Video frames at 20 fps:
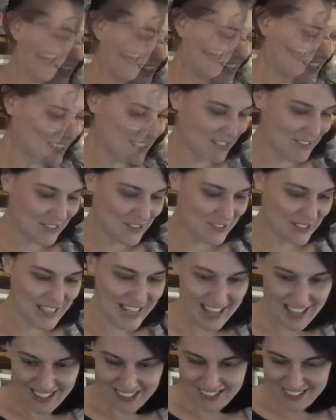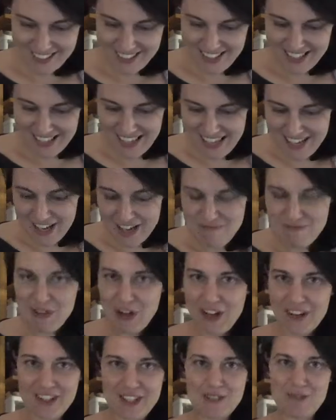So, yeah, again, I'm
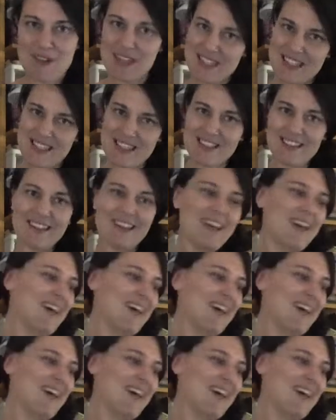Carly Swenson